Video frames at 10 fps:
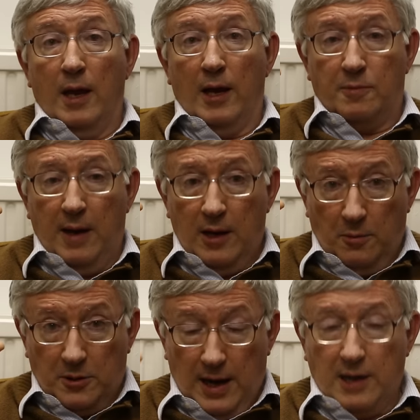His main
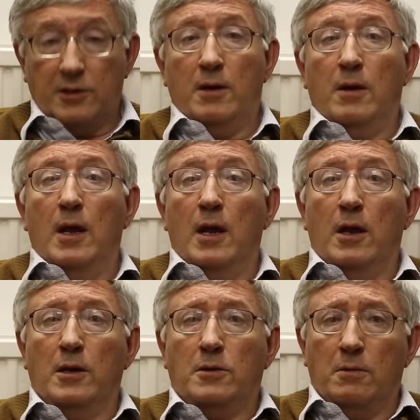obsession
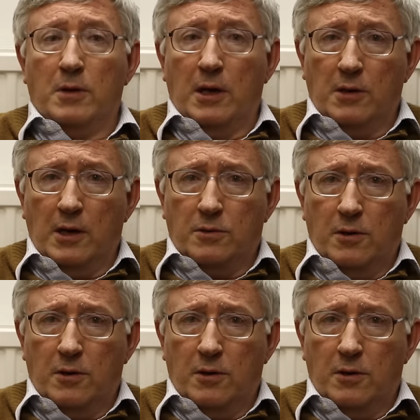is